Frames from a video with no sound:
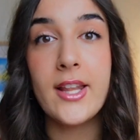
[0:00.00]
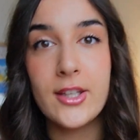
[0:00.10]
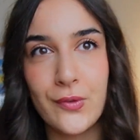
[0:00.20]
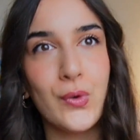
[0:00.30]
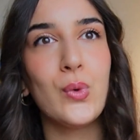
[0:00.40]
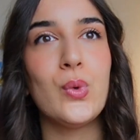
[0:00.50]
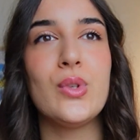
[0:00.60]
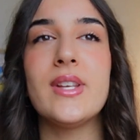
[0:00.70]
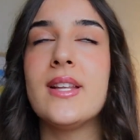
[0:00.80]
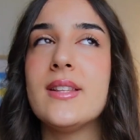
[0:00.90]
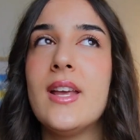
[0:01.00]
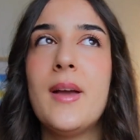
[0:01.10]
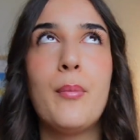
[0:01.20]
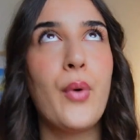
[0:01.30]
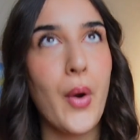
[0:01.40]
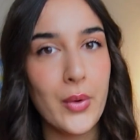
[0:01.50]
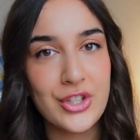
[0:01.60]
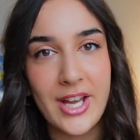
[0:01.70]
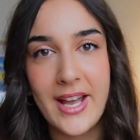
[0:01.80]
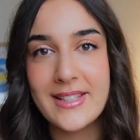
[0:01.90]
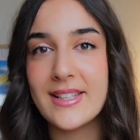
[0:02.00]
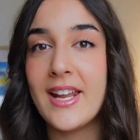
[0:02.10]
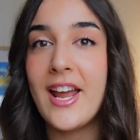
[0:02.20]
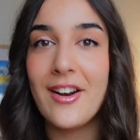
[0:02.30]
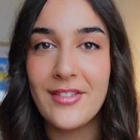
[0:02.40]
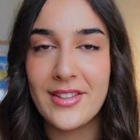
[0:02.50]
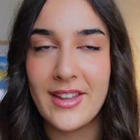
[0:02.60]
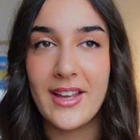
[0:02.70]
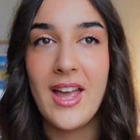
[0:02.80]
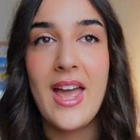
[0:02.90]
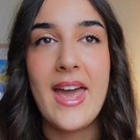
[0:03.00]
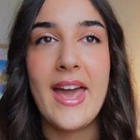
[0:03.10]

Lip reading: rendezvous, and projects and everything.